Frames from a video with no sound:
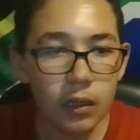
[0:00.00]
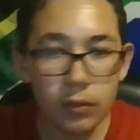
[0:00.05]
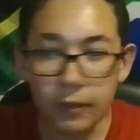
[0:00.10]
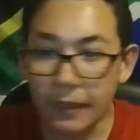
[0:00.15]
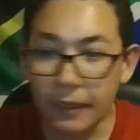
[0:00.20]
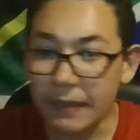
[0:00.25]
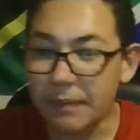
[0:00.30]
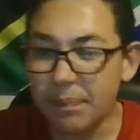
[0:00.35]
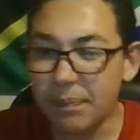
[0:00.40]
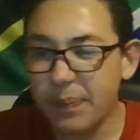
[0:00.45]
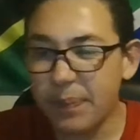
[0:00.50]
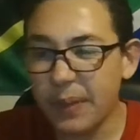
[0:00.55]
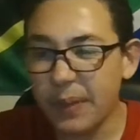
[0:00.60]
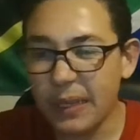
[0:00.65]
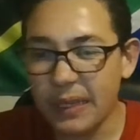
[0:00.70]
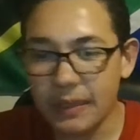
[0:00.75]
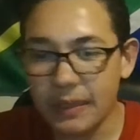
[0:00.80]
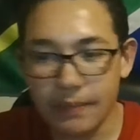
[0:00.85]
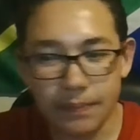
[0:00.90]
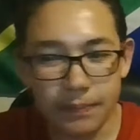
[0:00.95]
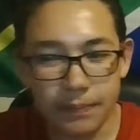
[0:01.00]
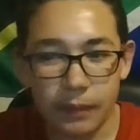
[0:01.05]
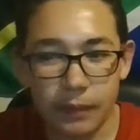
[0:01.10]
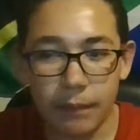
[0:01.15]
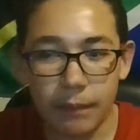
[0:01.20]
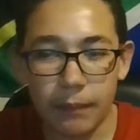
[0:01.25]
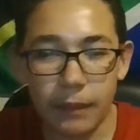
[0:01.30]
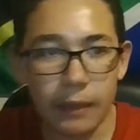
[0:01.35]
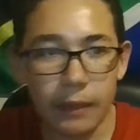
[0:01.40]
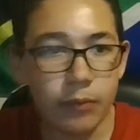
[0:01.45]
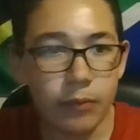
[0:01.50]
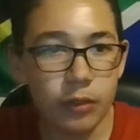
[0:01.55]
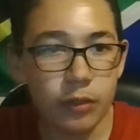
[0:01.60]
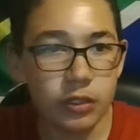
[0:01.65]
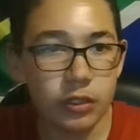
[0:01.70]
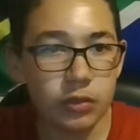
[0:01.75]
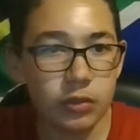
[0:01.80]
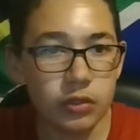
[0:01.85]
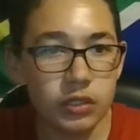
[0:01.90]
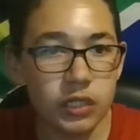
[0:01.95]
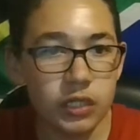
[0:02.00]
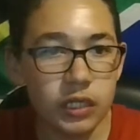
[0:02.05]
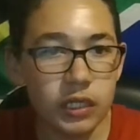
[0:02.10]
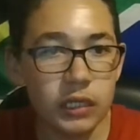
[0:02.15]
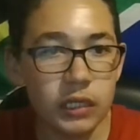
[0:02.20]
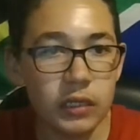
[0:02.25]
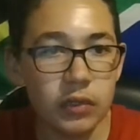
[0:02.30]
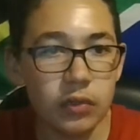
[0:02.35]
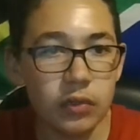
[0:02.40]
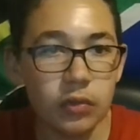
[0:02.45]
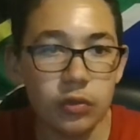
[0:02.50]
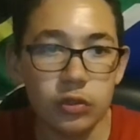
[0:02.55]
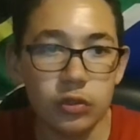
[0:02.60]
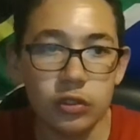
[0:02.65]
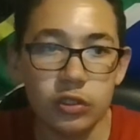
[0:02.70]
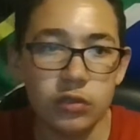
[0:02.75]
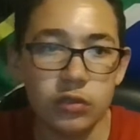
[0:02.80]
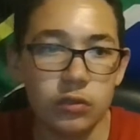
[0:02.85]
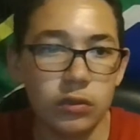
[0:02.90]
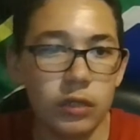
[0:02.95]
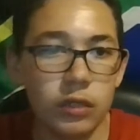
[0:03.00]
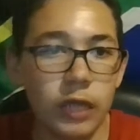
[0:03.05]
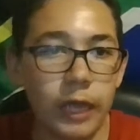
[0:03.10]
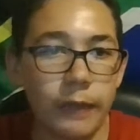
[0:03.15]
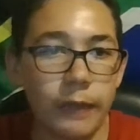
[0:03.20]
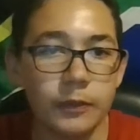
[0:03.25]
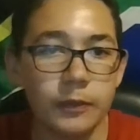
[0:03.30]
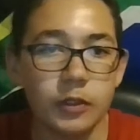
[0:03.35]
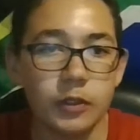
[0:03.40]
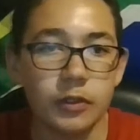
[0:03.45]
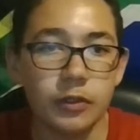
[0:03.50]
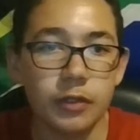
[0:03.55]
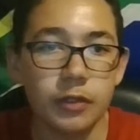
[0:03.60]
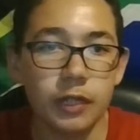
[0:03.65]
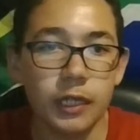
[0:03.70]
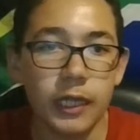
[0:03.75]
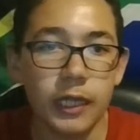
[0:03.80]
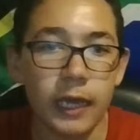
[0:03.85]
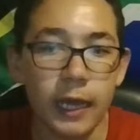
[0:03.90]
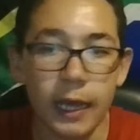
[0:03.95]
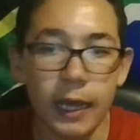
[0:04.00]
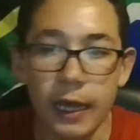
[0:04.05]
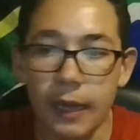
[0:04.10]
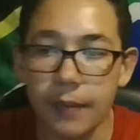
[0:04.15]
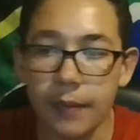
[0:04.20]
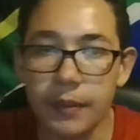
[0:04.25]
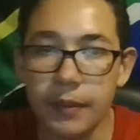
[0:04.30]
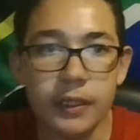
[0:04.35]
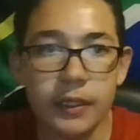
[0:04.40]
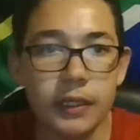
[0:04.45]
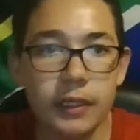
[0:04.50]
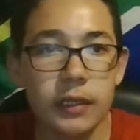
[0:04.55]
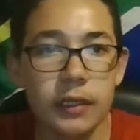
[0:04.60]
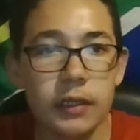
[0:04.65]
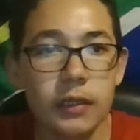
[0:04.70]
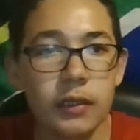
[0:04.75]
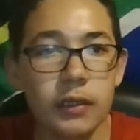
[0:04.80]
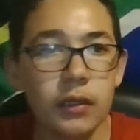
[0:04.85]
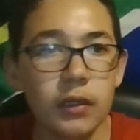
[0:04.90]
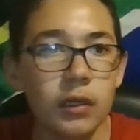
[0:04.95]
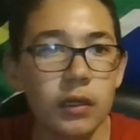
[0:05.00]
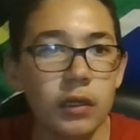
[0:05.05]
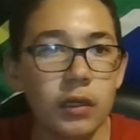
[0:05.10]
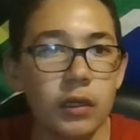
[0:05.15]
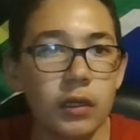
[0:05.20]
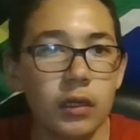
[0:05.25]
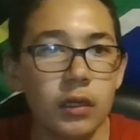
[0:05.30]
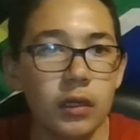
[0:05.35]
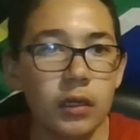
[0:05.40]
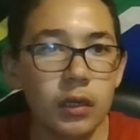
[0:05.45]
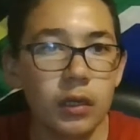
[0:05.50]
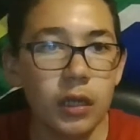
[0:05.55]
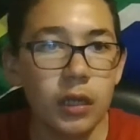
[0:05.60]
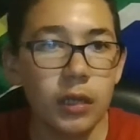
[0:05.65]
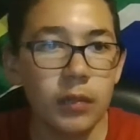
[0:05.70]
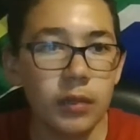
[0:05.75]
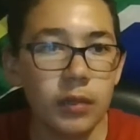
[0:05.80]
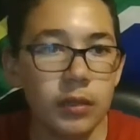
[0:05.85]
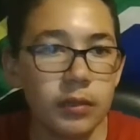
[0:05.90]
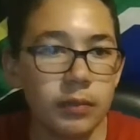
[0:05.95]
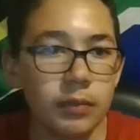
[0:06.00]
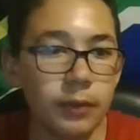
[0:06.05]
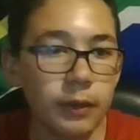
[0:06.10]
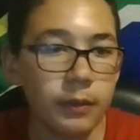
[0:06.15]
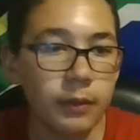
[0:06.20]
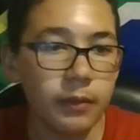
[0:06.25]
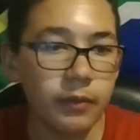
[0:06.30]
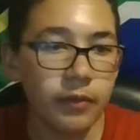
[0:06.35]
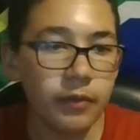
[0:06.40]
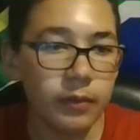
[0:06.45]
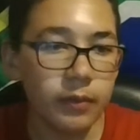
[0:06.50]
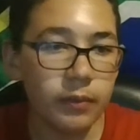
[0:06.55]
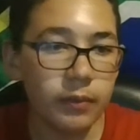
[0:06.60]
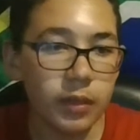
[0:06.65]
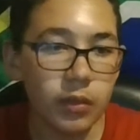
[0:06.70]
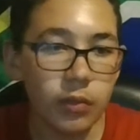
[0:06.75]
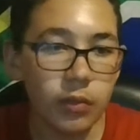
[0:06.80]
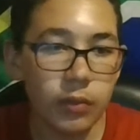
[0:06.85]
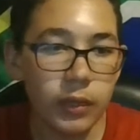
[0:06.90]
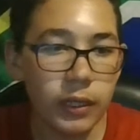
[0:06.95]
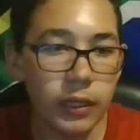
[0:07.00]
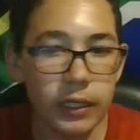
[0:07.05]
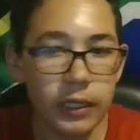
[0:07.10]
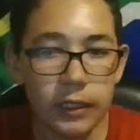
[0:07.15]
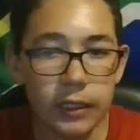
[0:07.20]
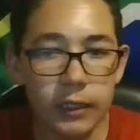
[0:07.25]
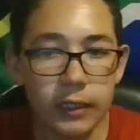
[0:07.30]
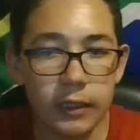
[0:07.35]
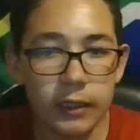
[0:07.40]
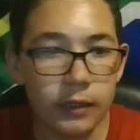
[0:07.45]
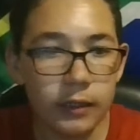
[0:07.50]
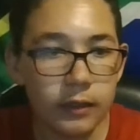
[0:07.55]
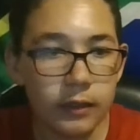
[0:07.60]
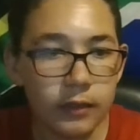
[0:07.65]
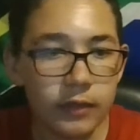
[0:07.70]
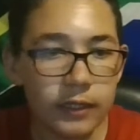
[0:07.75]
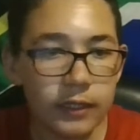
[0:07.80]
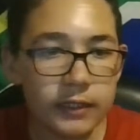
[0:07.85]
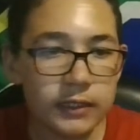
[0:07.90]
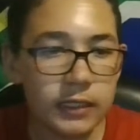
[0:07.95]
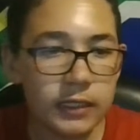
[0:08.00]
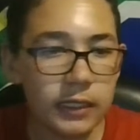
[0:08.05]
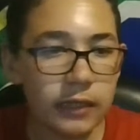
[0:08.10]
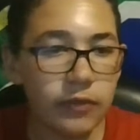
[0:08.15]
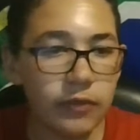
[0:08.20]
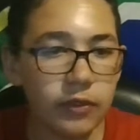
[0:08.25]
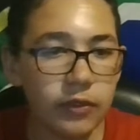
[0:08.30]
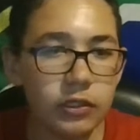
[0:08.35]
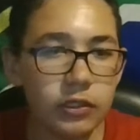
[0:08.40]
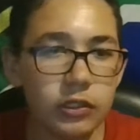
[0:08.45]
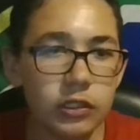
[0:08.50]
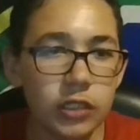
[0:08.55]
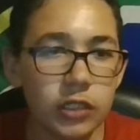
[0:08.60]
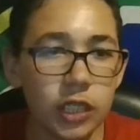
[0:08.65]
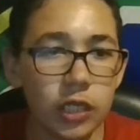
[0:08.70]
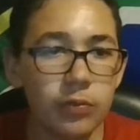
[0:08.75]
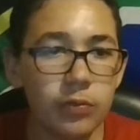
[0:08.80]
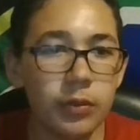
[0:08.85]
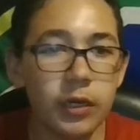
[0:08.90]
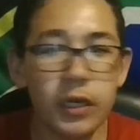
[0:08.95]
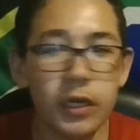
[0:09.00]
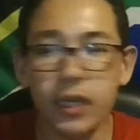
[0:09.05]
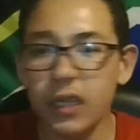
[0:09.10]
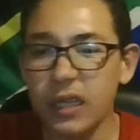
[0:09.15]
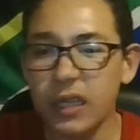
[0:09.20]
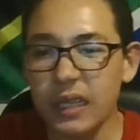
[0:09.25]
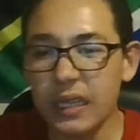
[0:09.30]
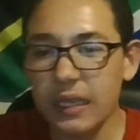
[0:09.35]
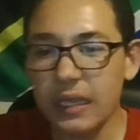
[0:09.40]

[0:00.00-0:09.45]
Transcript: They play Bristol side who absolutely hammered Plymouth in midweek. That's anything to go by.